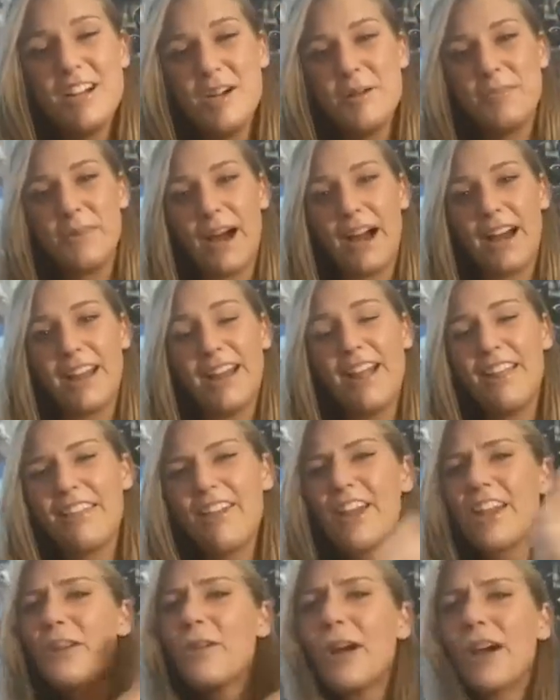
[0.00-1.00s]
But
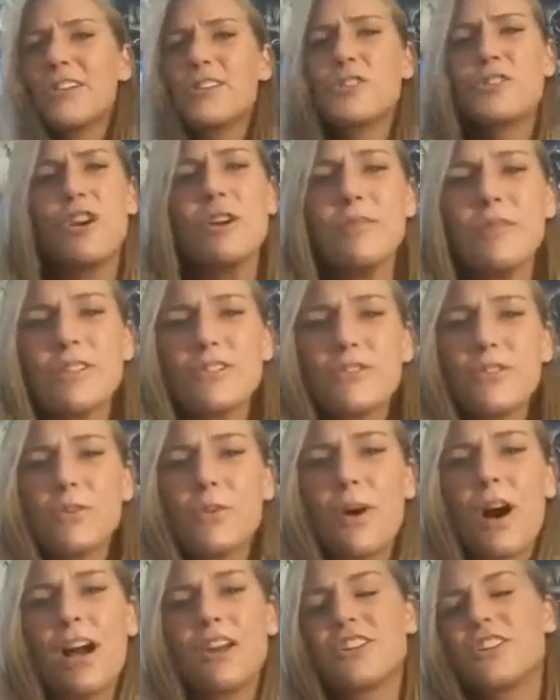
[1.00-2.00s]
thank you guys so much for
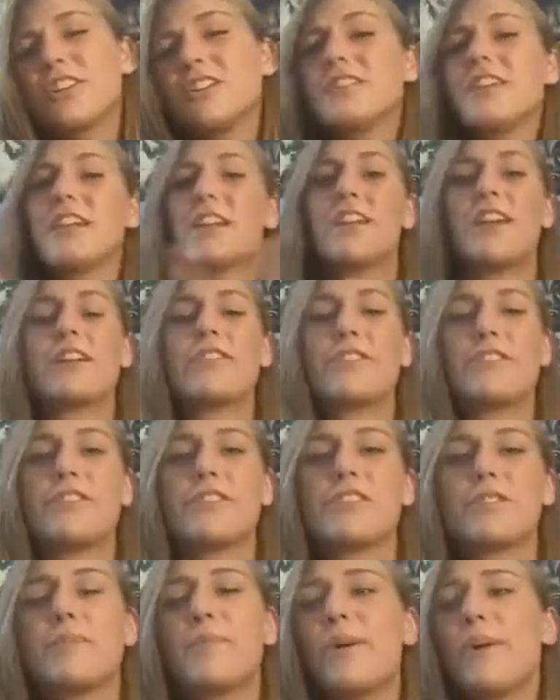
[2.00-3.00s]
watching. Thank you guys for
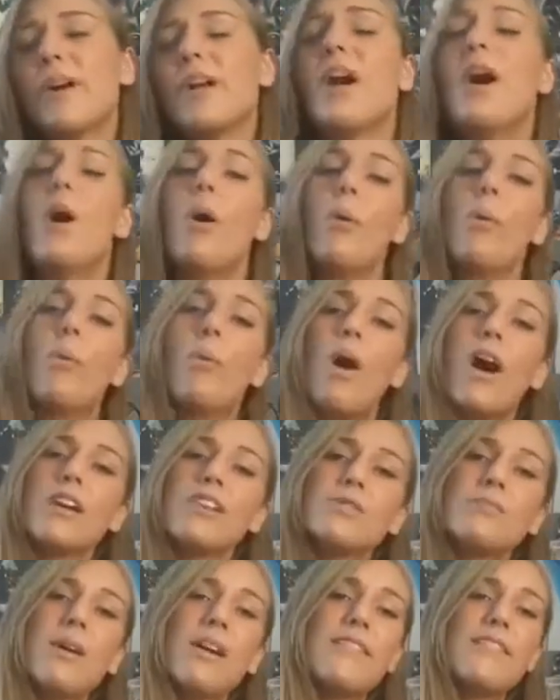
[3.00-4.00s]
the support.
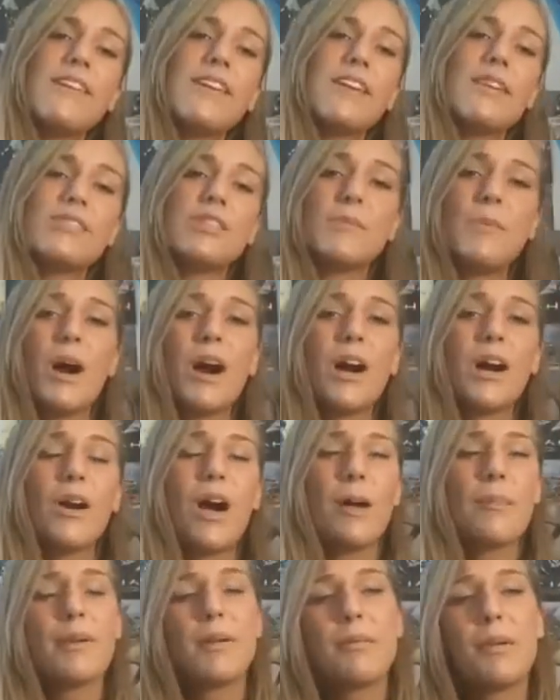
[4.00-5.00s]
Watch my video tomorrow.
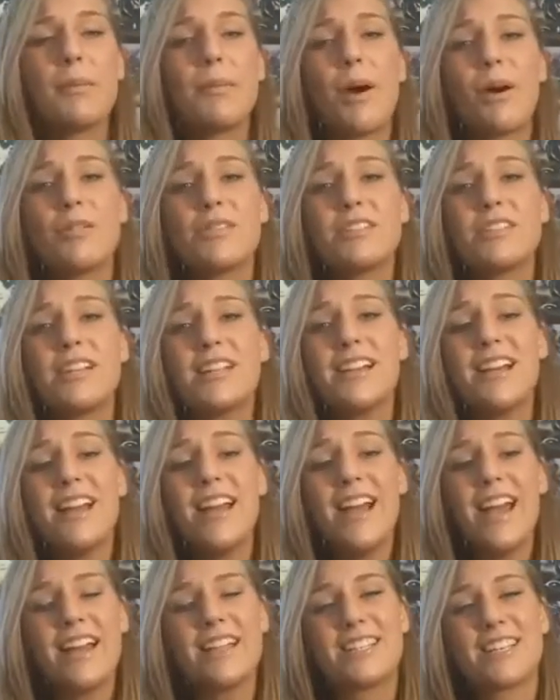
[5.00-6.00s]
I'm going to be posting.
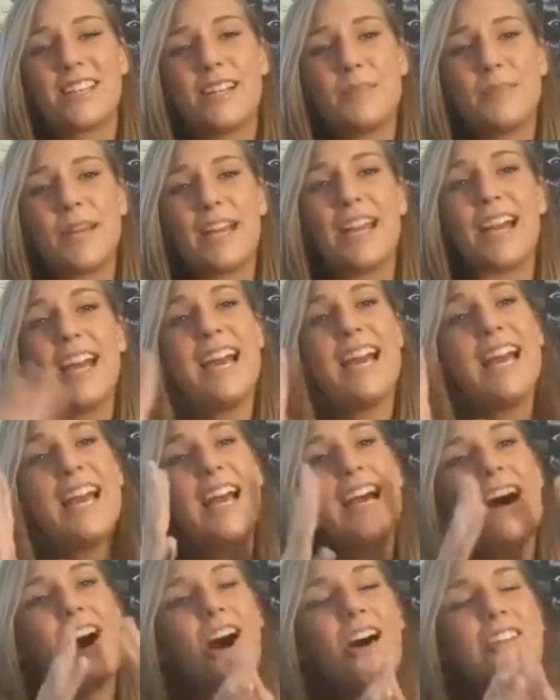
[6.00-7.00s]
It's going to be
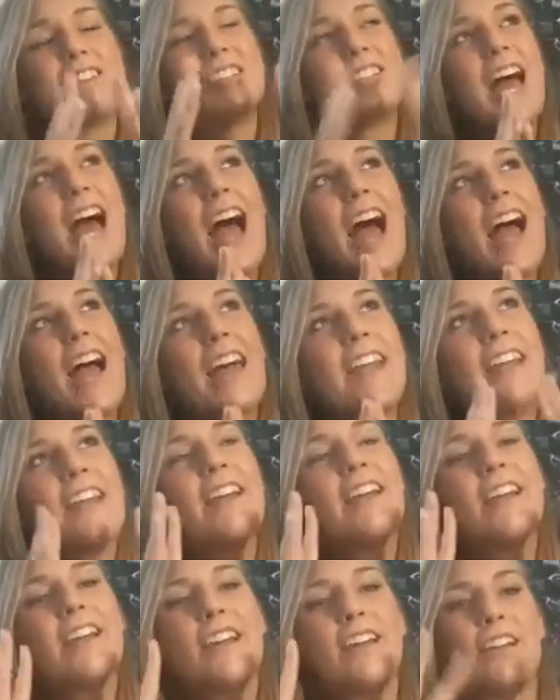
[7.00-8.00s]

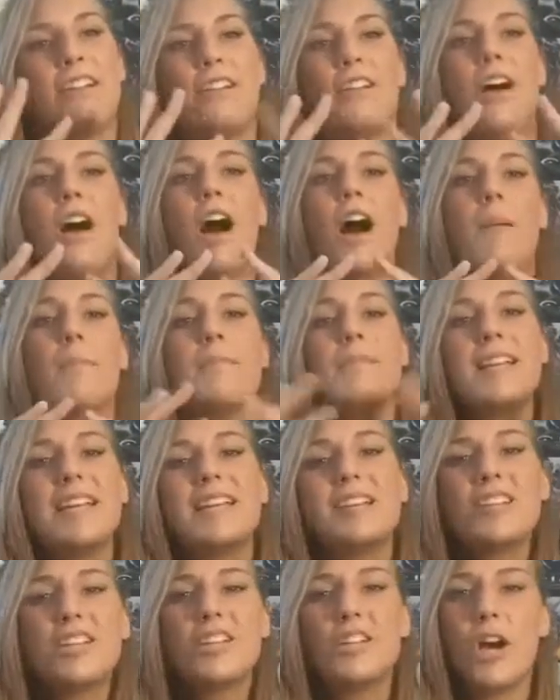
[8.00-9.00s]
10
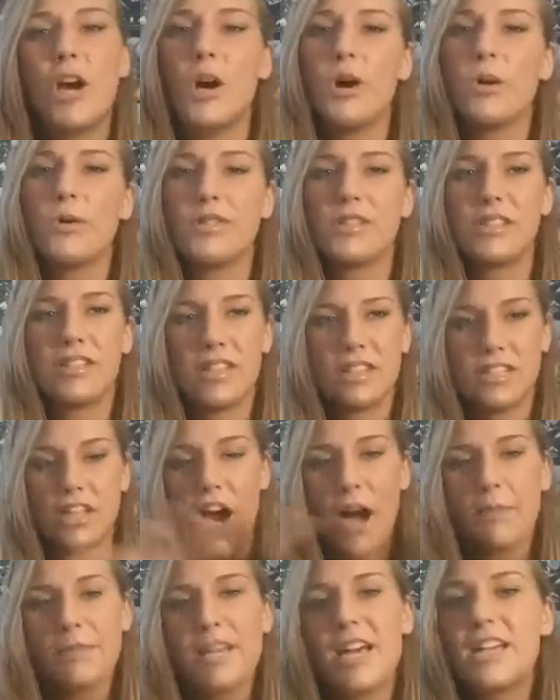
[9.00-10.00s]
need-to-knows, the
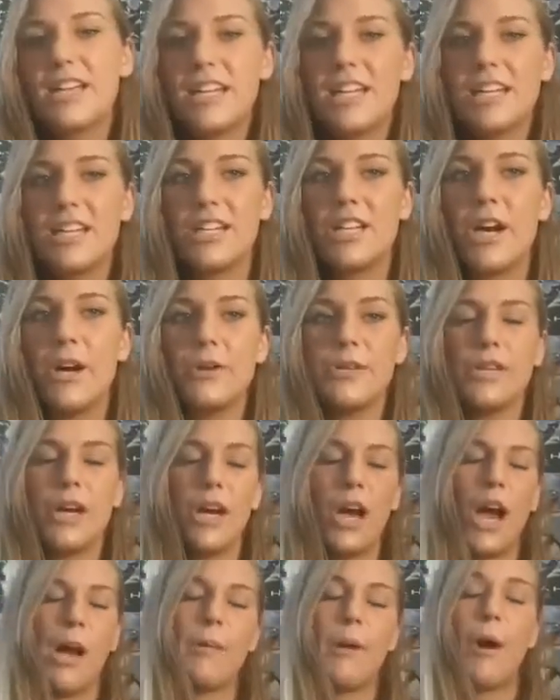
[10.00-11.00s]
top 10 need-to-knows
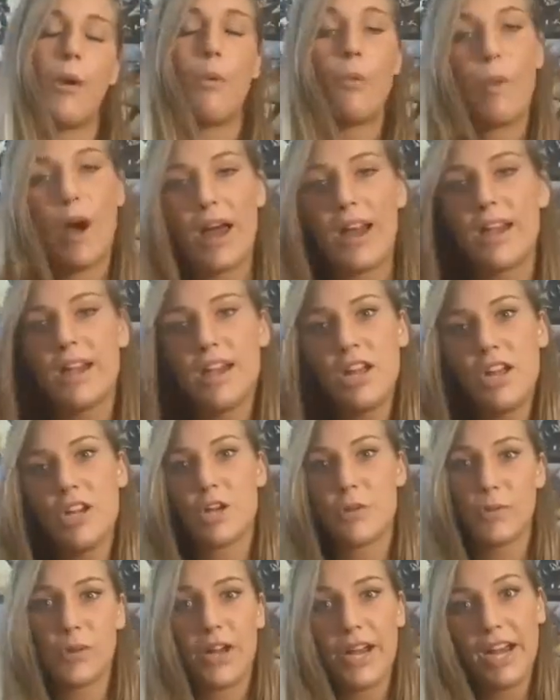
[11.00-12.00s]
about when
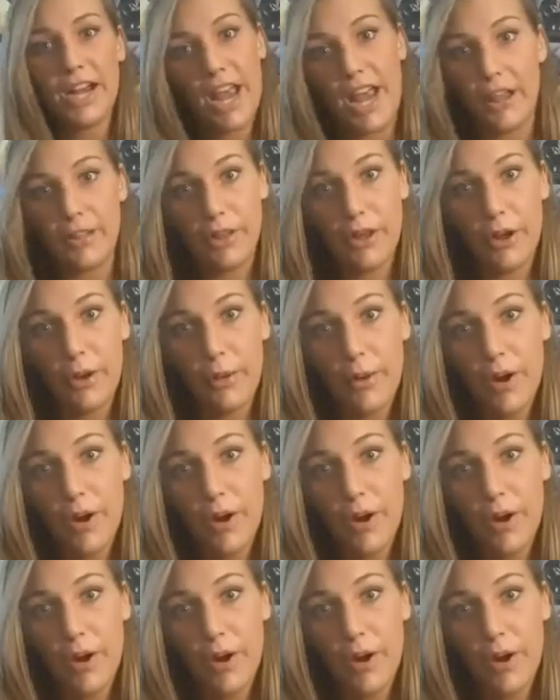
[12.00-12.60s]
you're playing Halo.